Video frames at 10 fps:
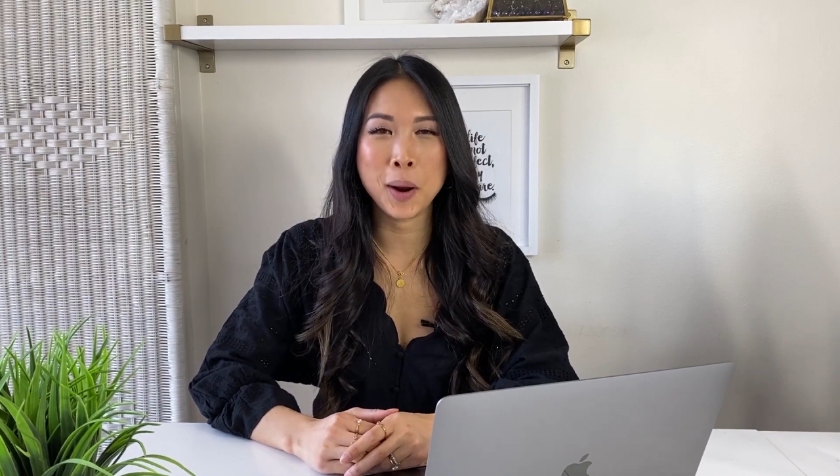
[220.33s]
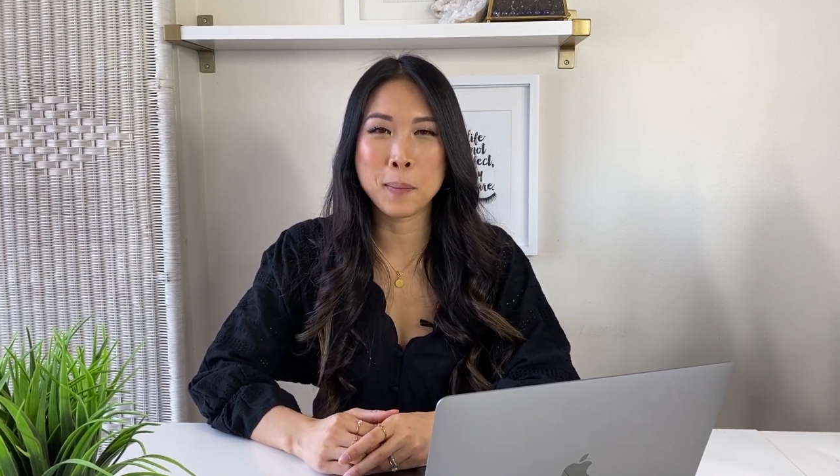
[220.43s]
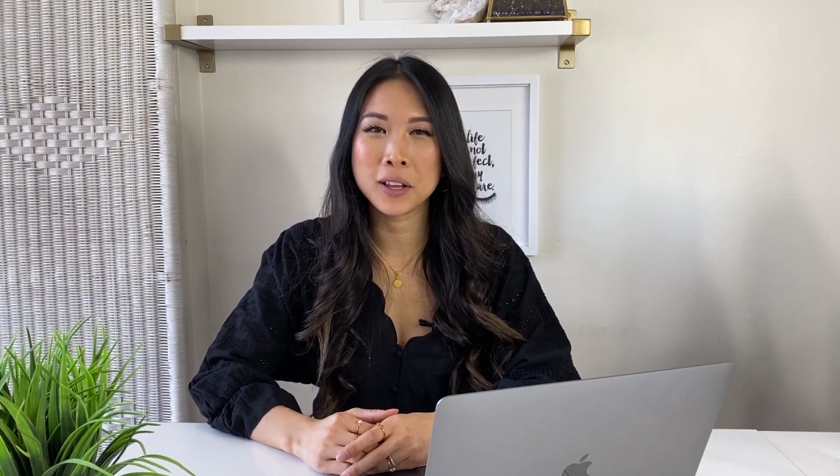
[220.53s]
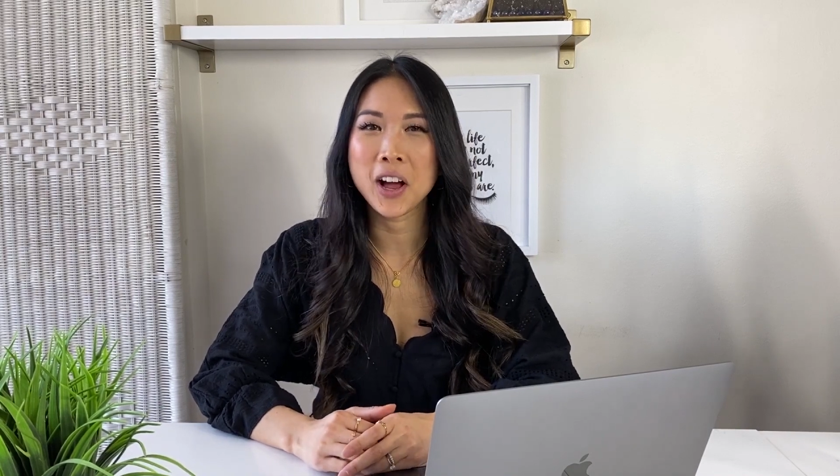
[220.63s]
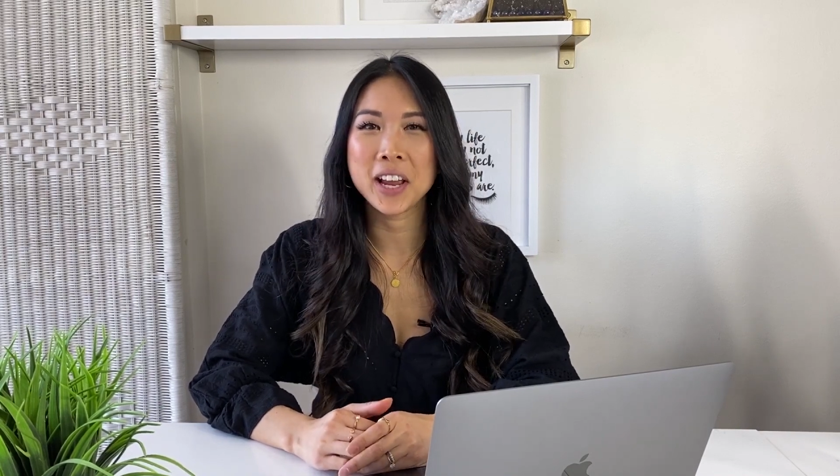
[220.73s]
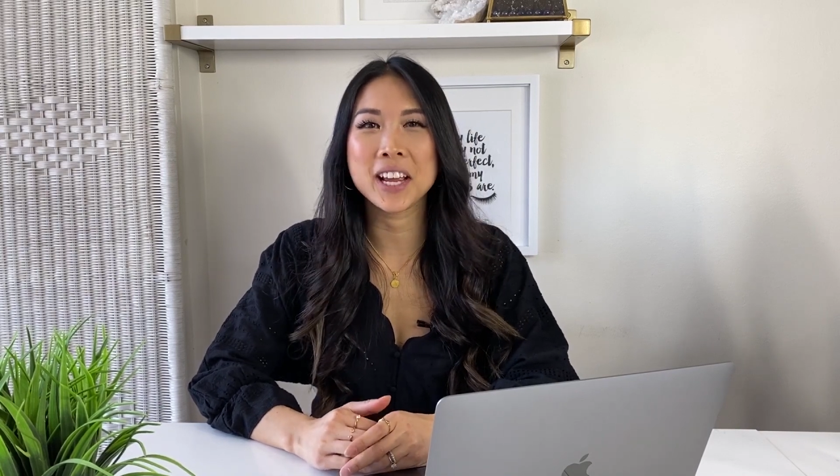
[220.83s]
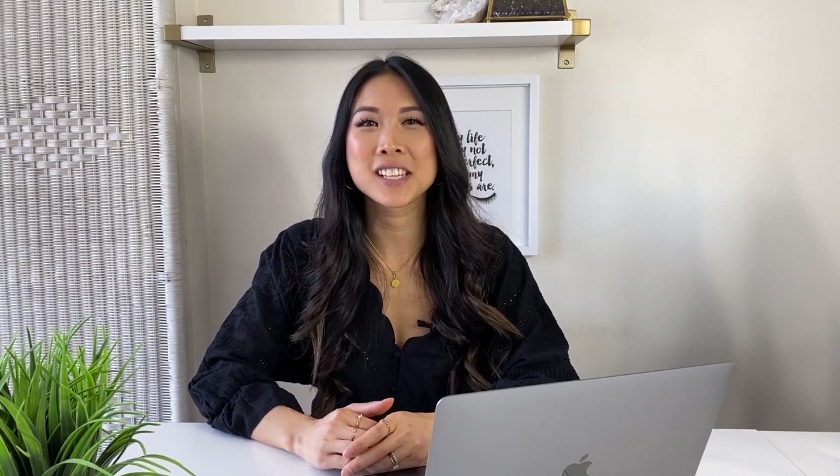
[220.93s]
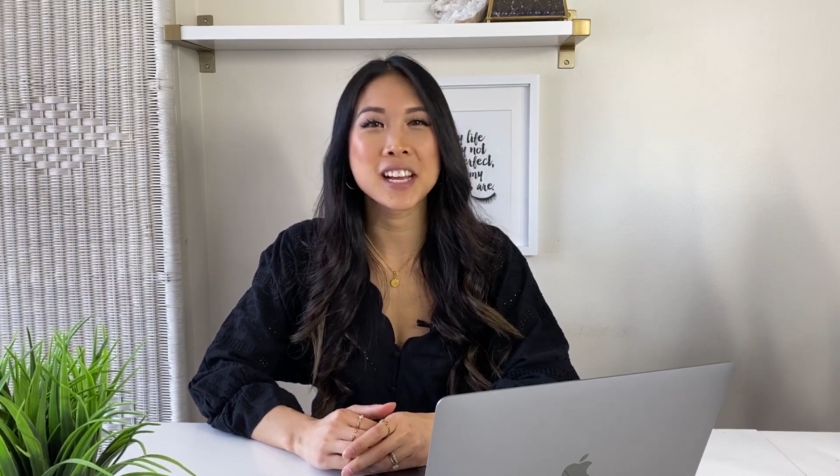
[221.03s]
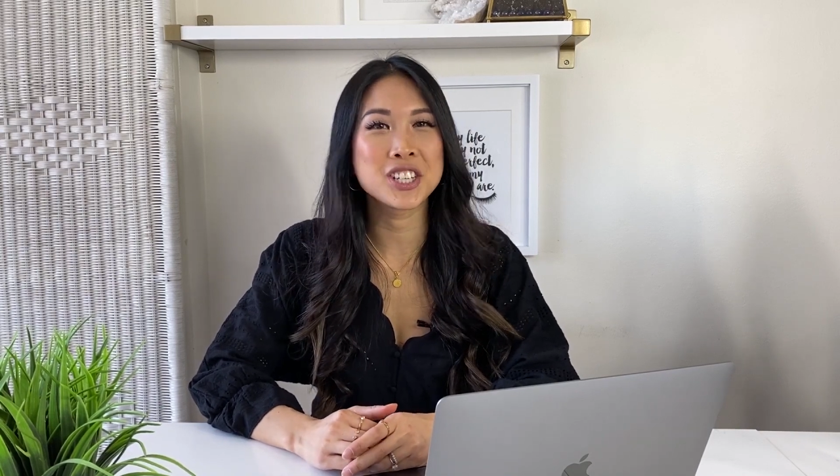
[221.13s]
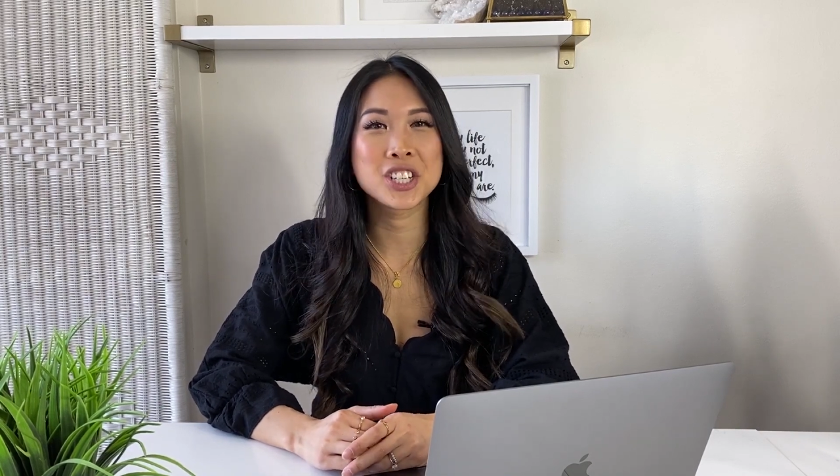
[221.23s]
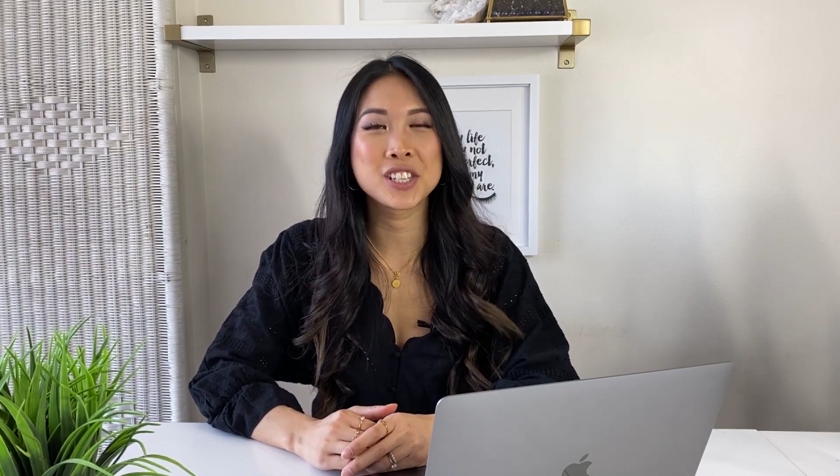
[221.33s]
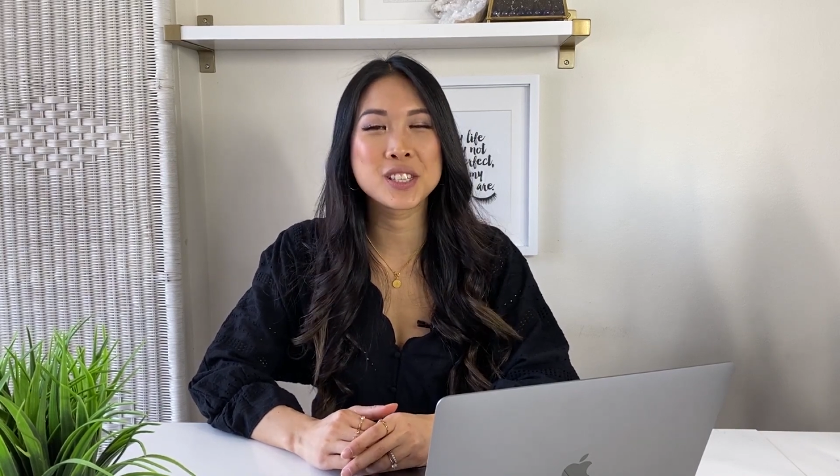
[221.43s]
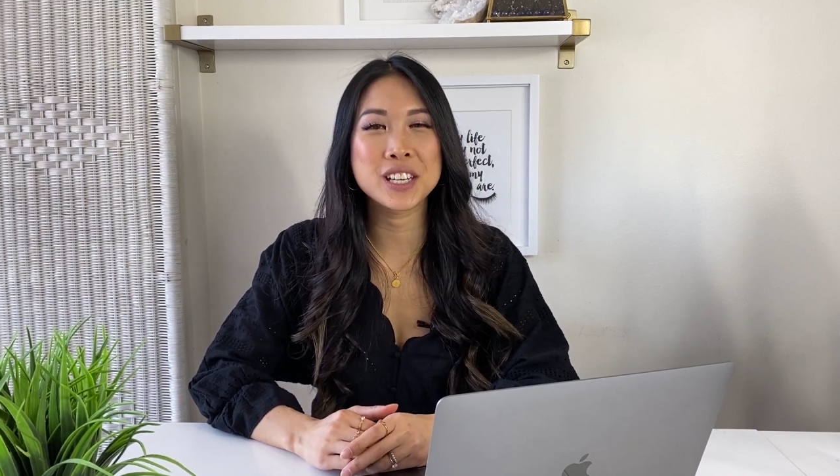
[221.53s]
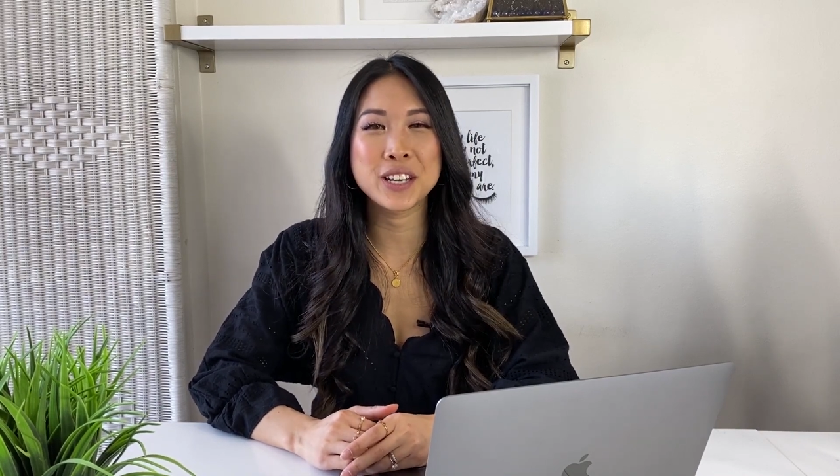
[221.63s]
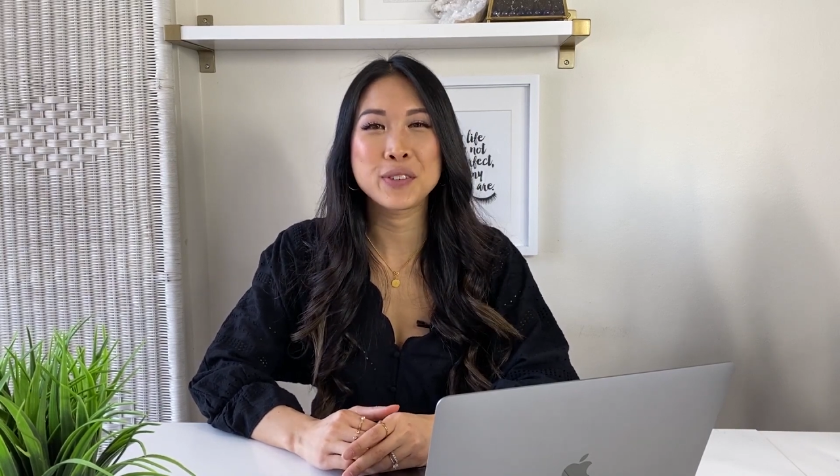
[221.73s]
applying
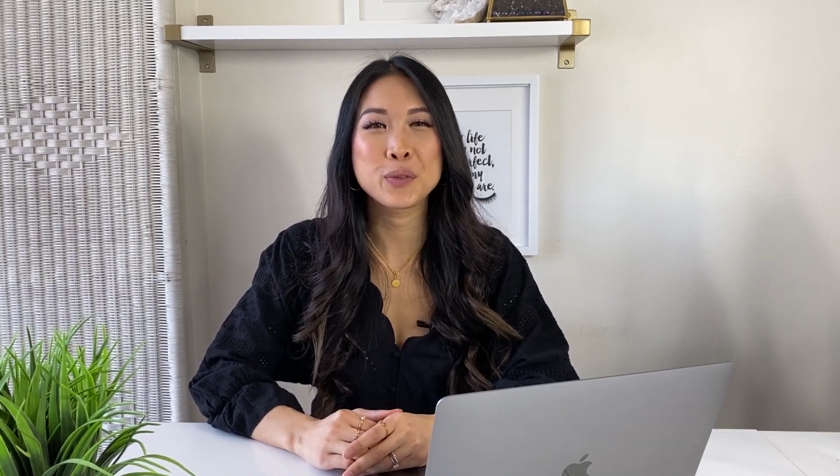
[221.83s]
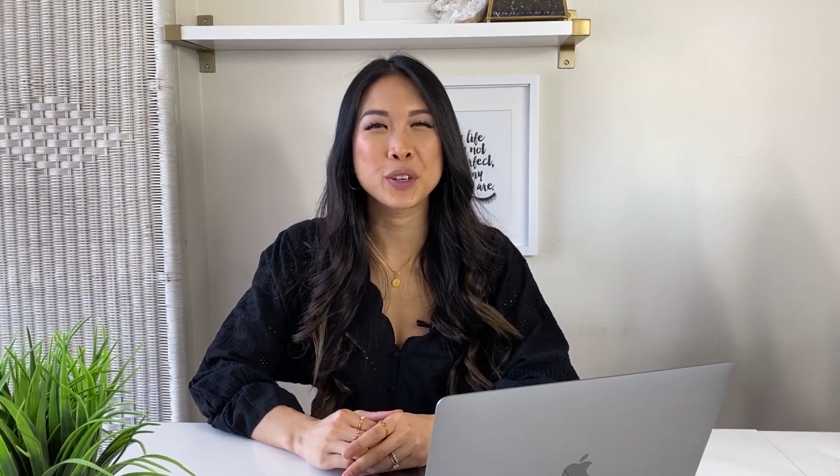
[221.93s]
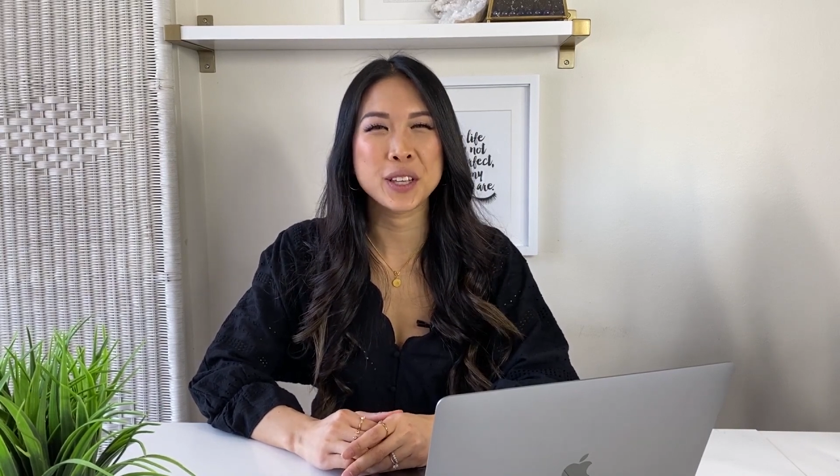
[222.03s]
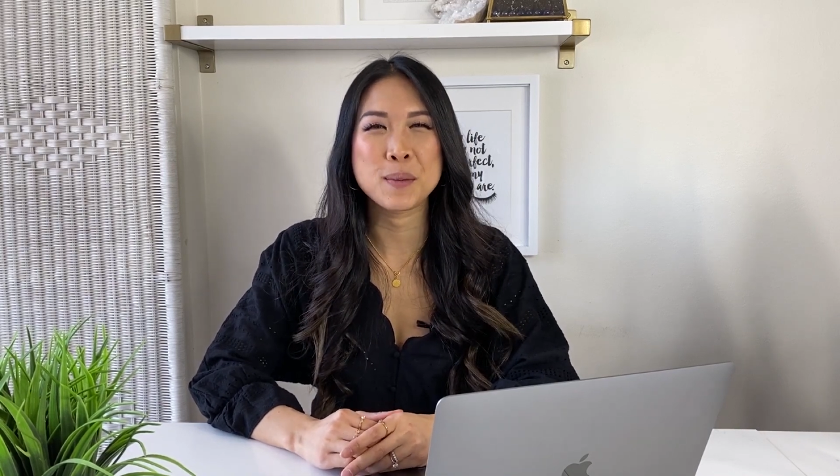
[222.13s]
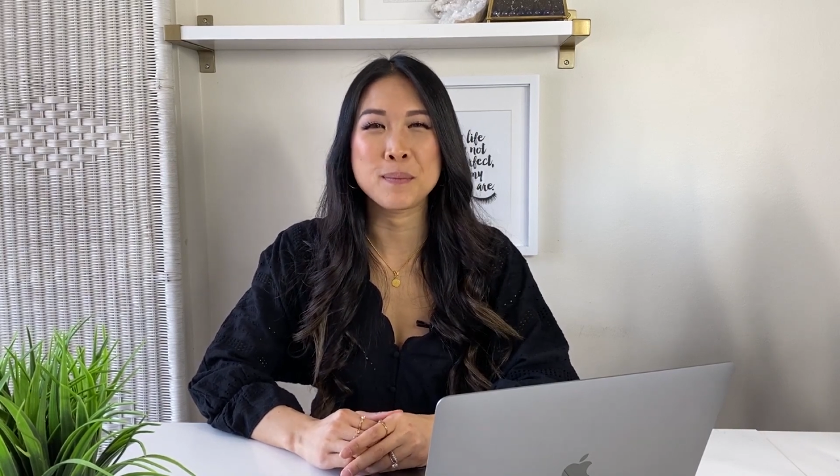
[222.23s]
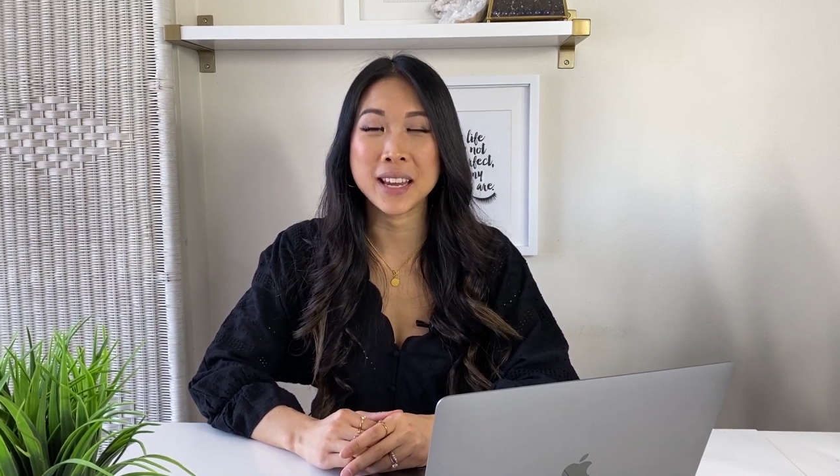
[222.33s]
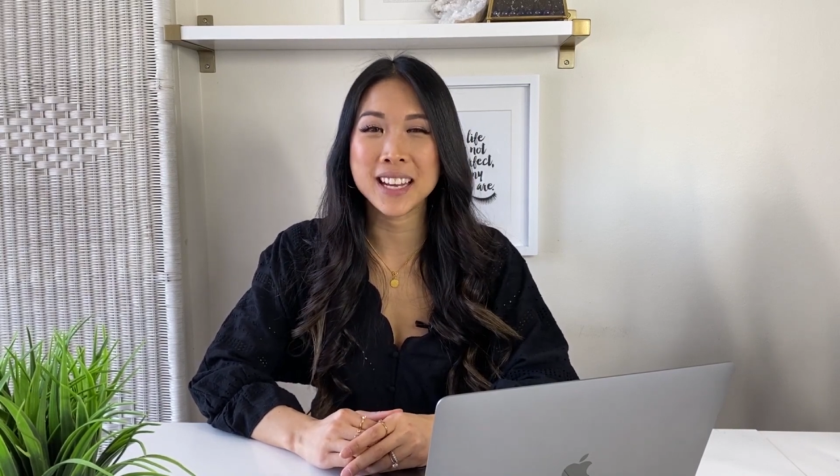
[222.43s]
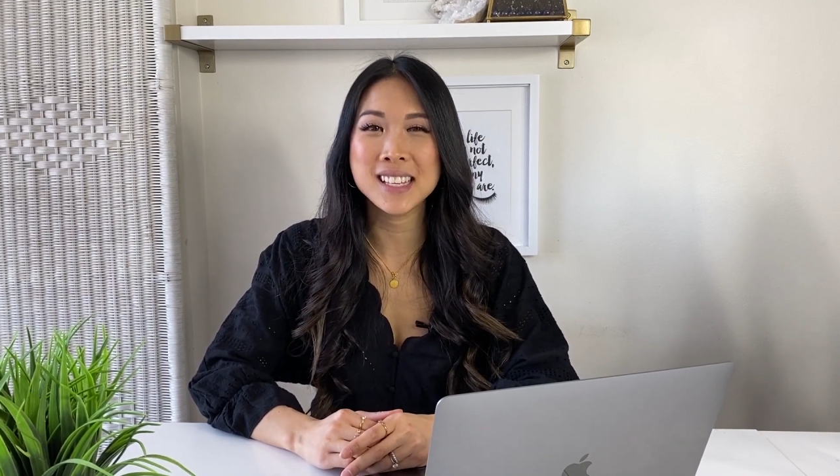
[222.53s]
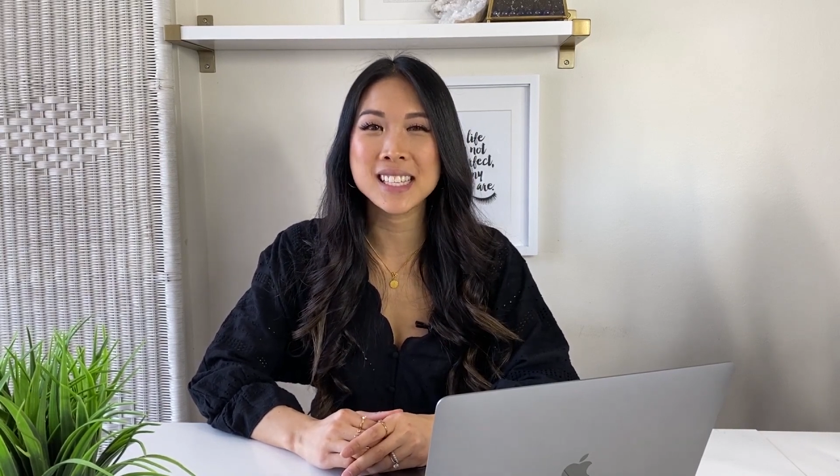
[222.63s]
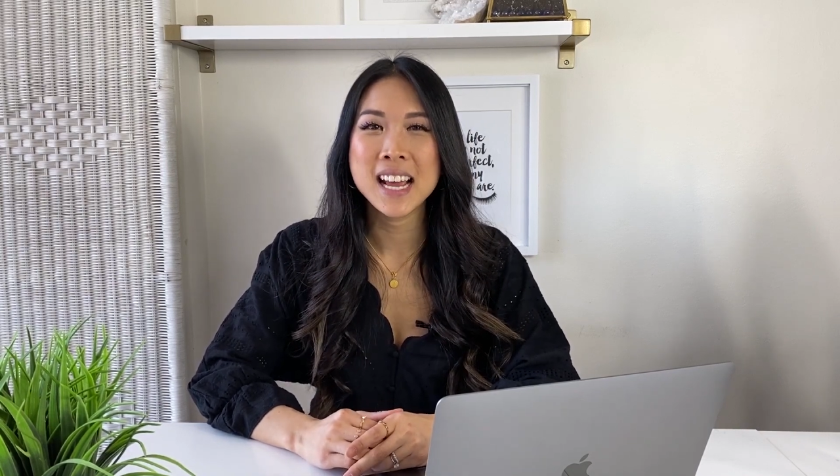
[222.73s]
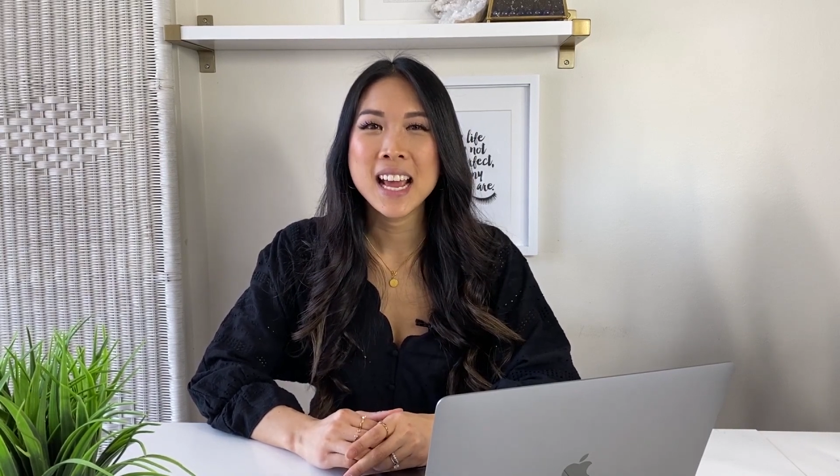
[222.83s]
extensions even really means,